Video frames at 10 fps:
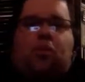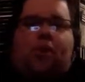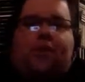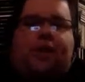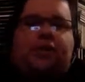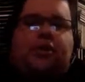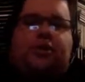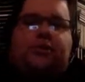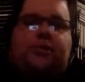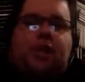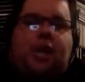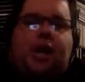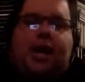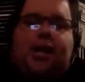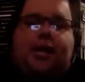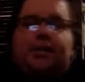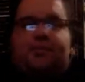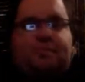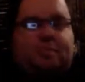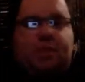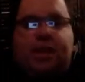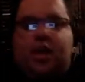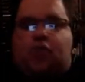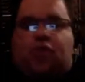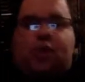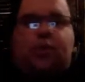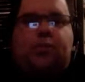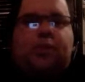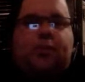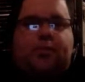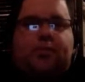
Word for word: of what they do. And he's, he yeah, agreed yeah. with me.